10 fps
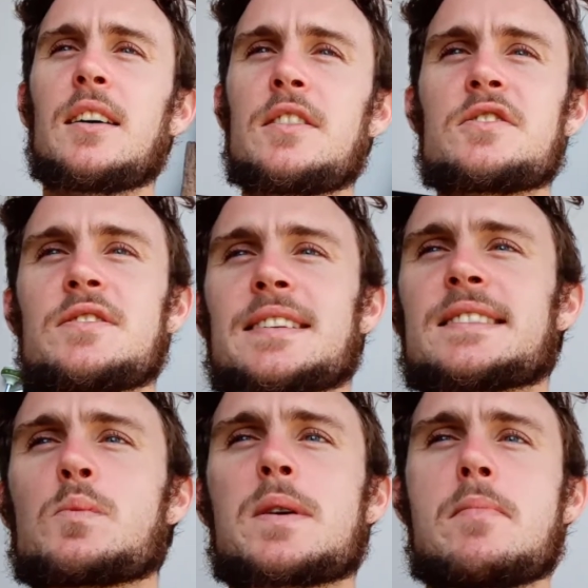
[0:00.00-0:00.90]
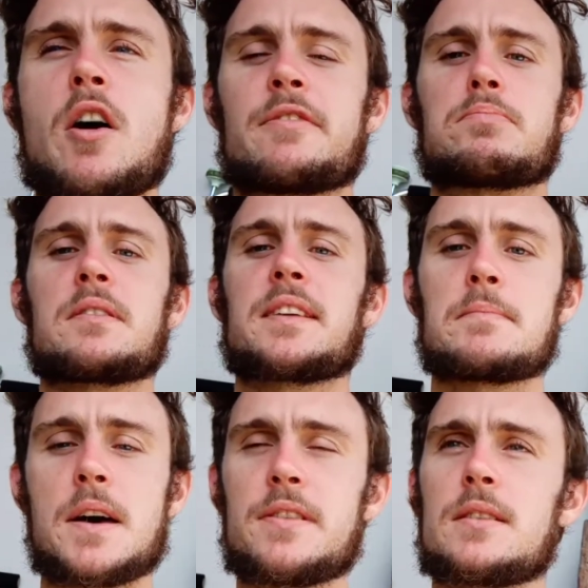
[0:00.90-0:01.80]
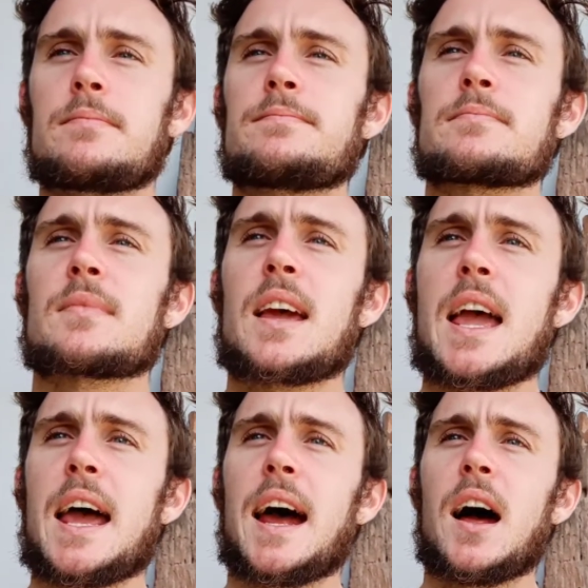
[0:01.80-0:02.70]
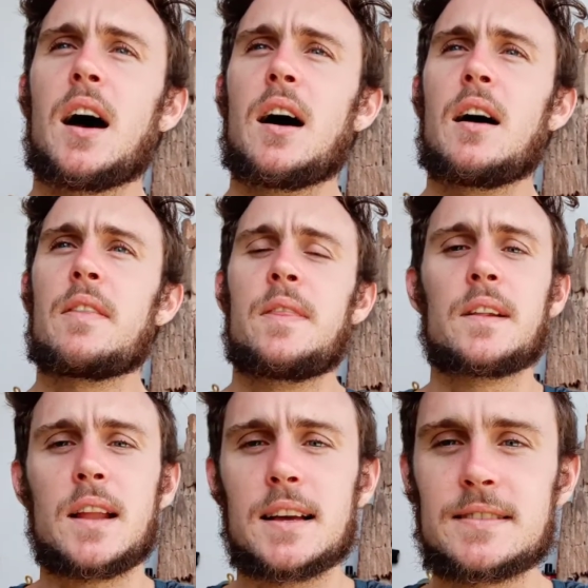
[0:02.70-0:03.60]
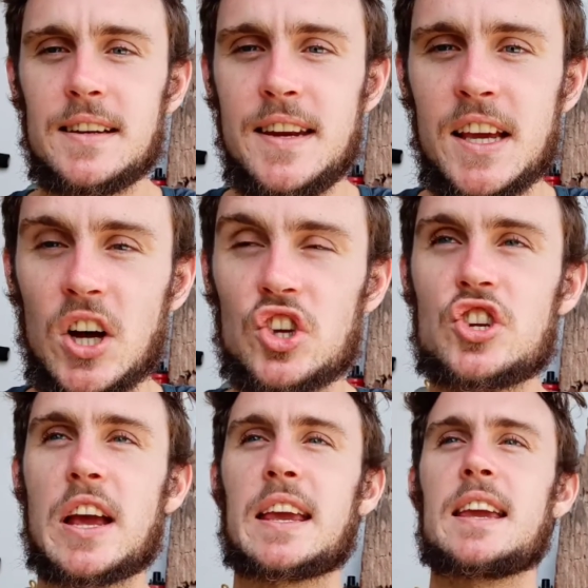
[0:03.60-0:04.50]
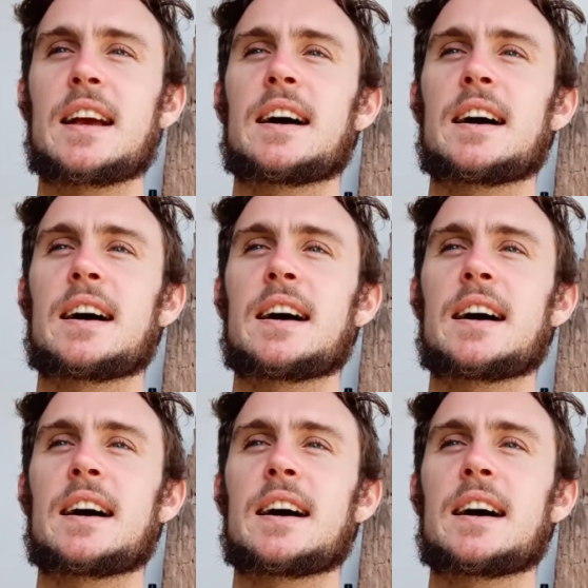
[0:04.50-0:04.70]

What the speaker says: So that's the Wim Hof breathing method. And the last technique I'll share here